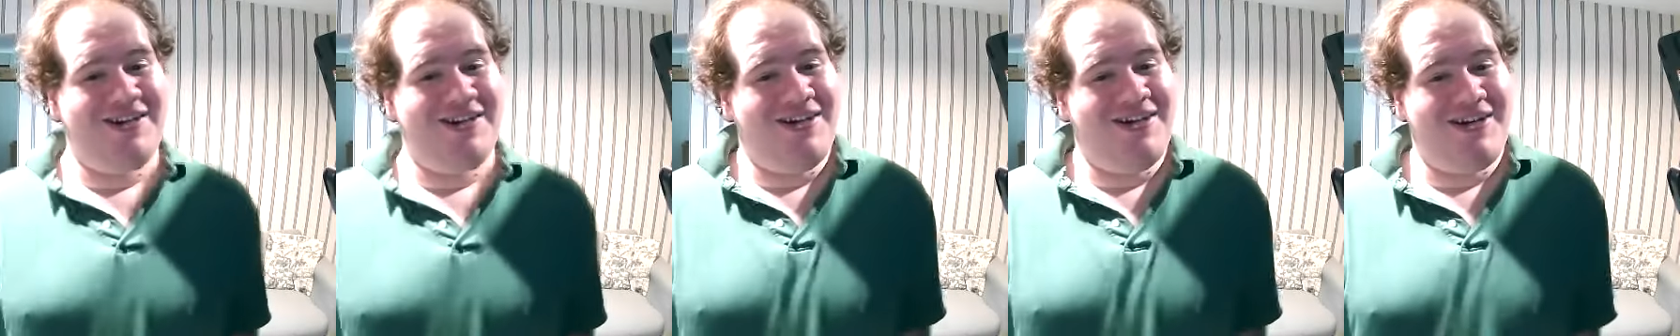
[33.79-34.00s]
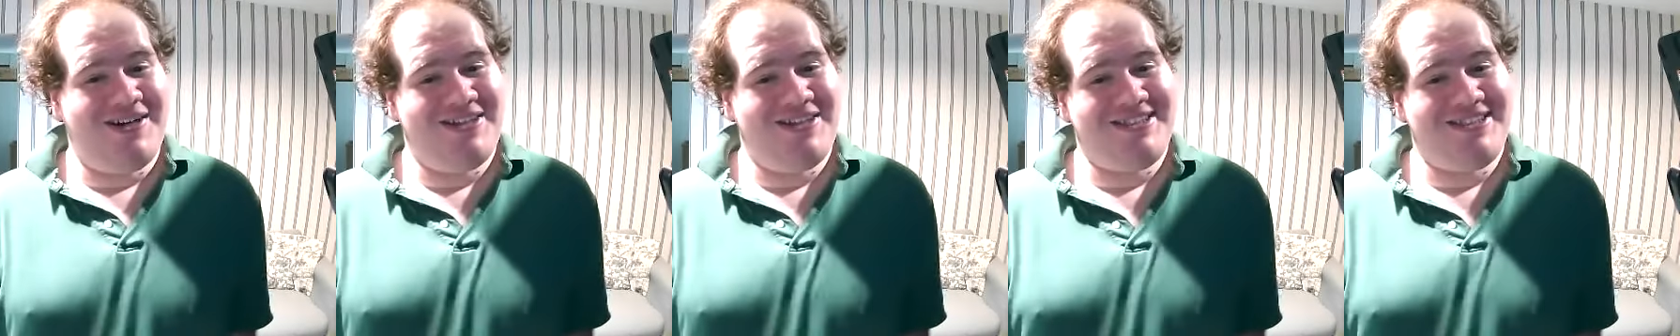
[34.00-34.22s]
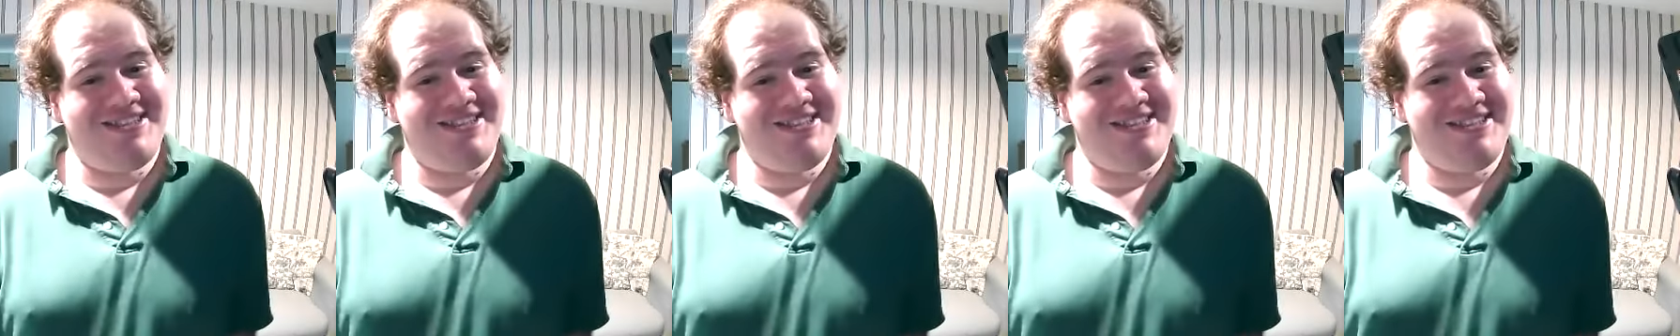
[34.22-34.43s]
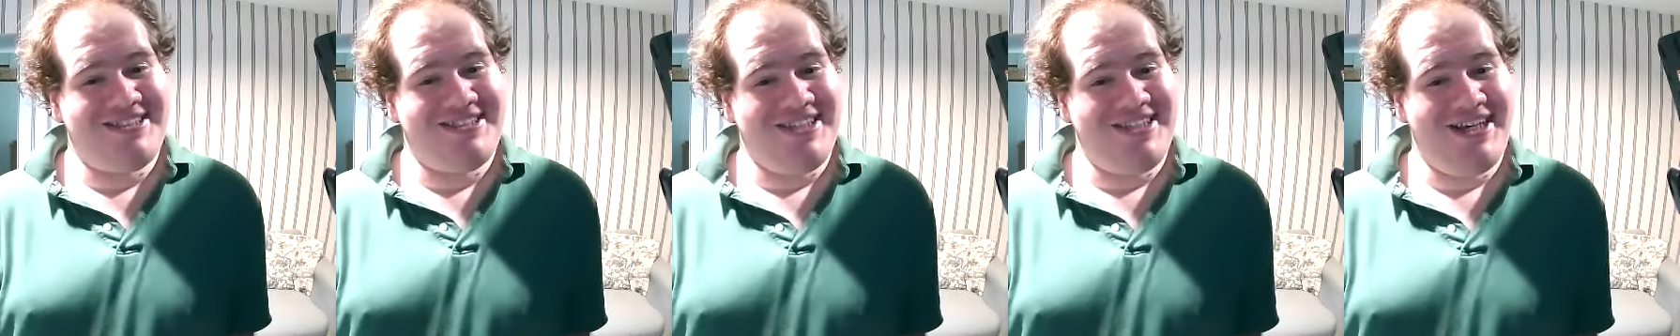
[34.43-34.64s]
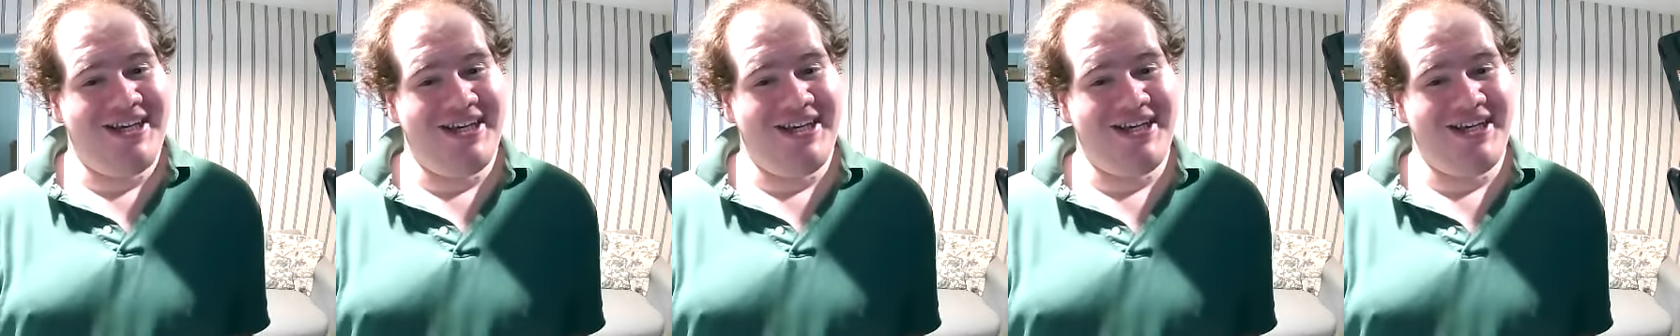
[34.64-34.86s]
Hard to
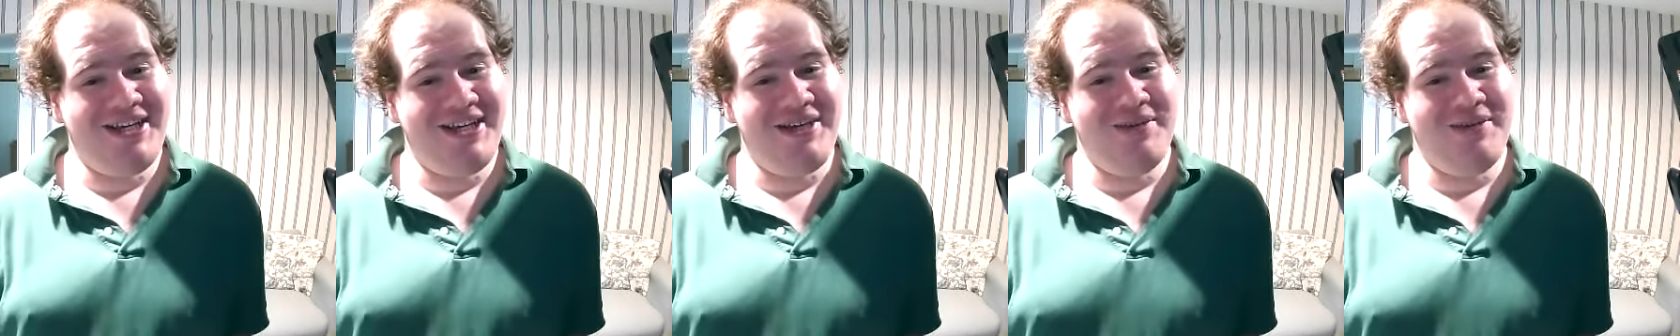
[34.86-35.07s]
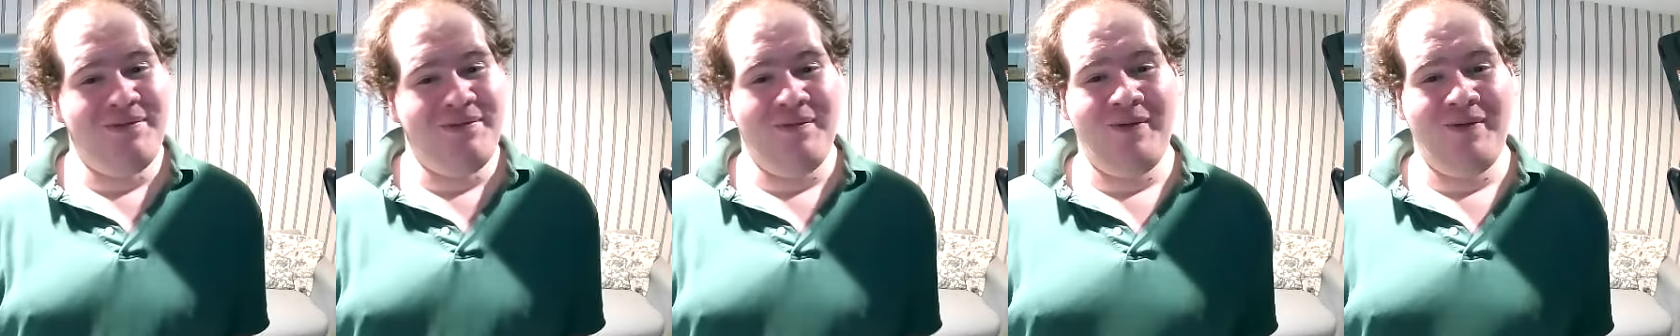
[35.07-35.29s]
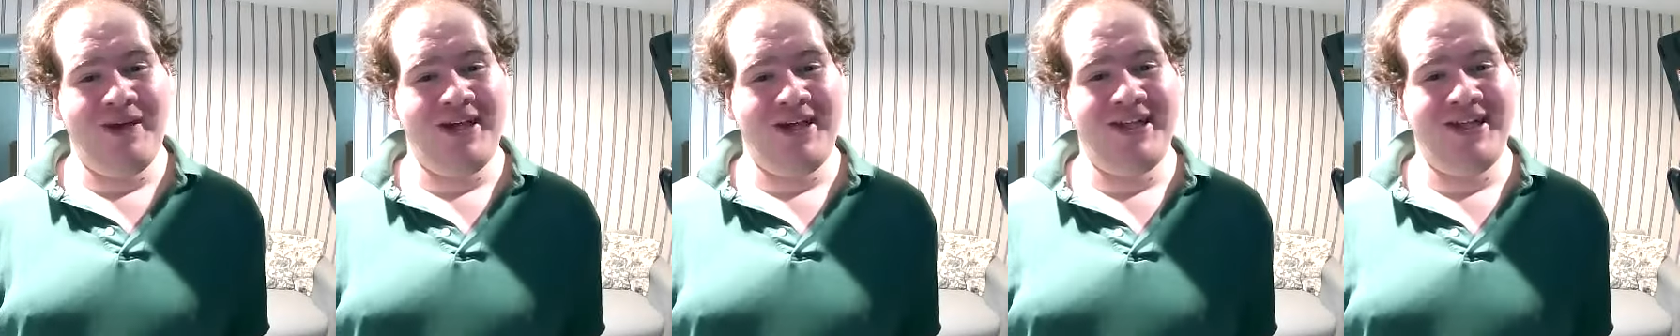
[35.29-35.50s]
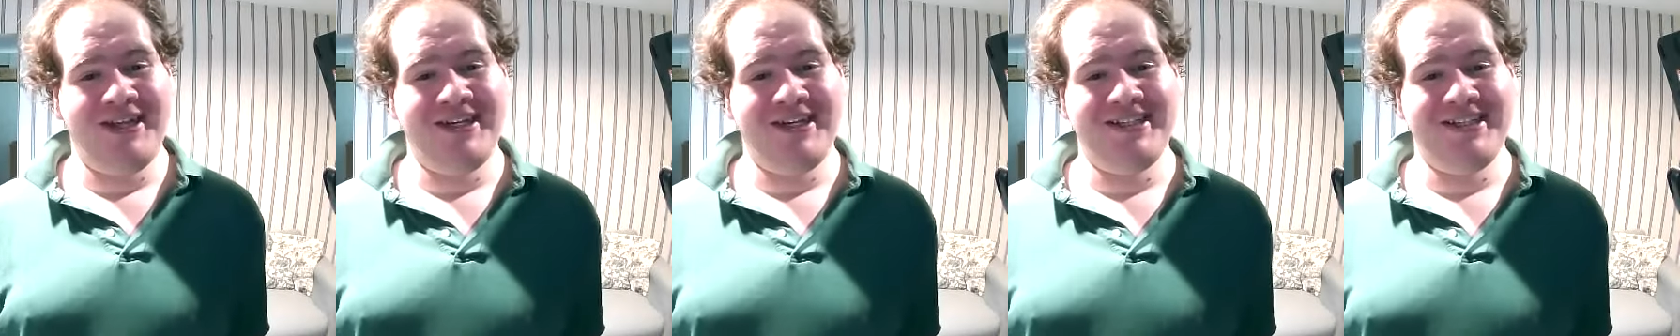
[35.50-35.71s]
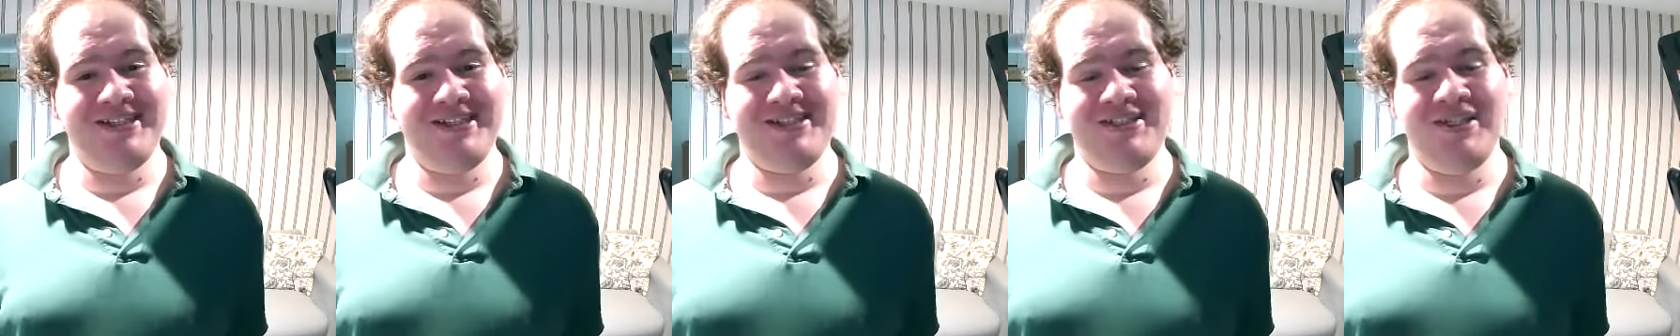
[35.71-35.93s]
see when
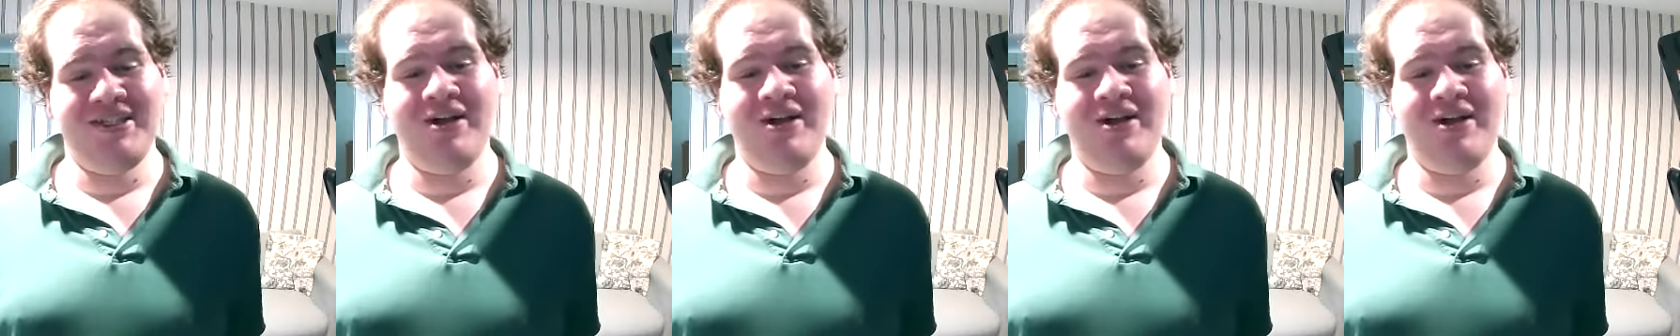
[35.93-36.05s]
it's